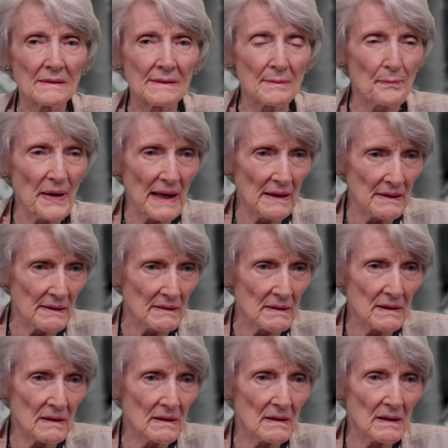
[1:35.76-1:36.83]

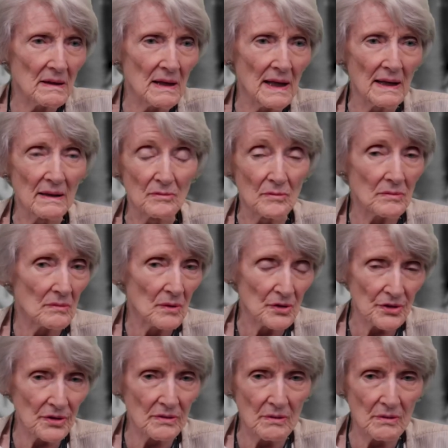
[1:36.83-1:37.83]
depended and was,